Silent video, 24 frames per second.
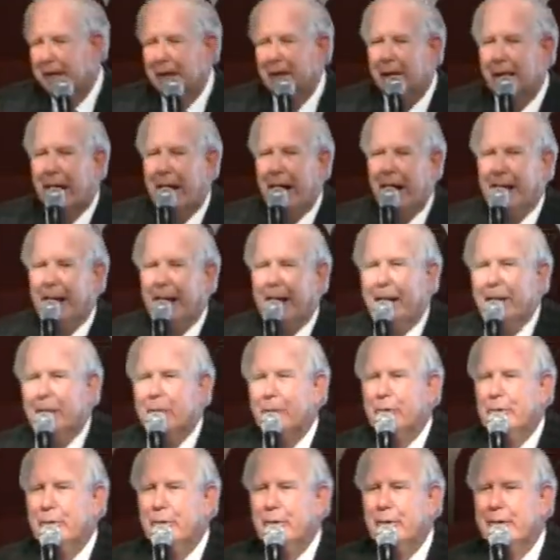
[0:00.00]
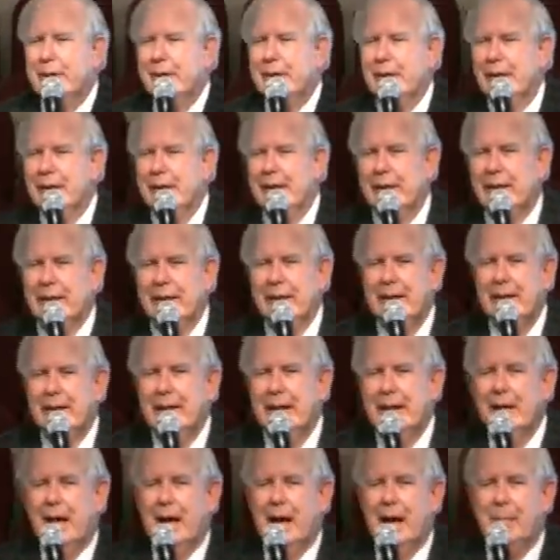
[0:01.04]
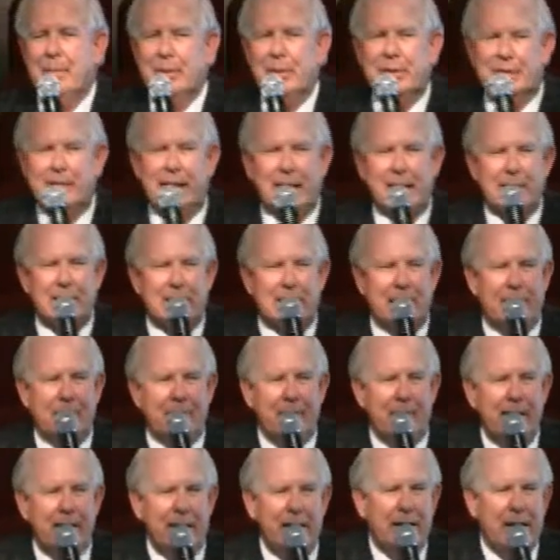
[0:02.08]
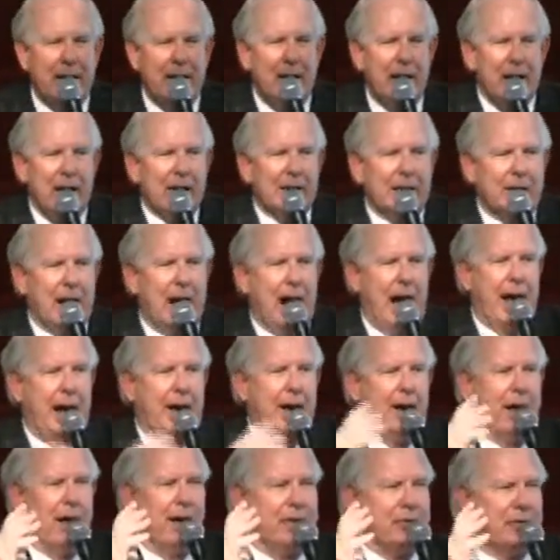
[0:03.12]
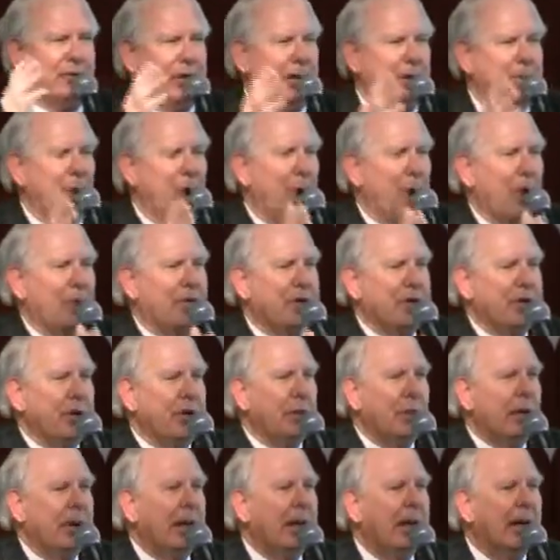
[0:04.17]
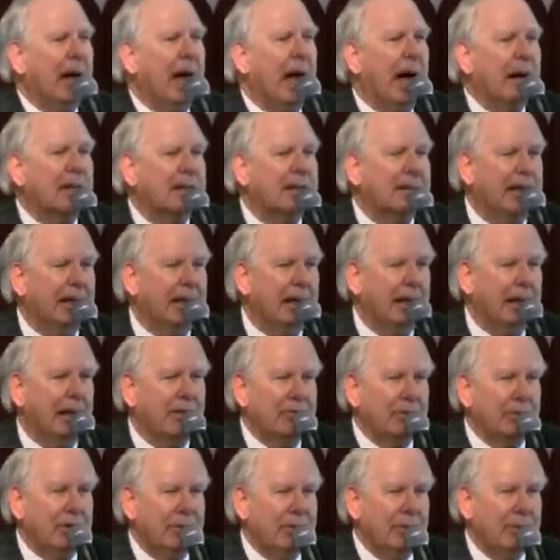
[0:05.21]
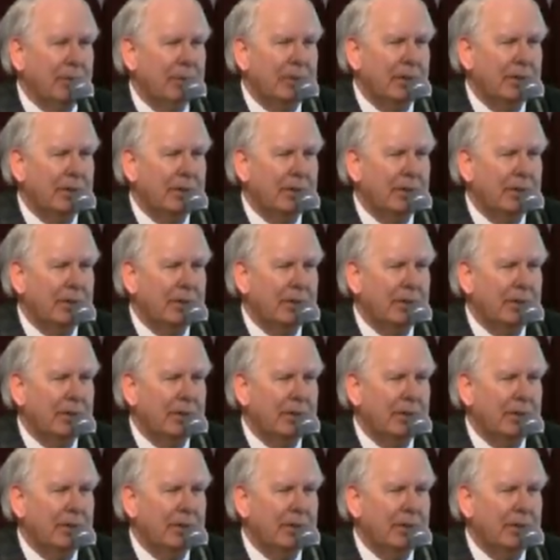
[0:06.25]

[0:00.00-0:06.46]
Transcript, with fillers: Hallelujah. I'm going to tell you something. God loves you more than you realize He loves you.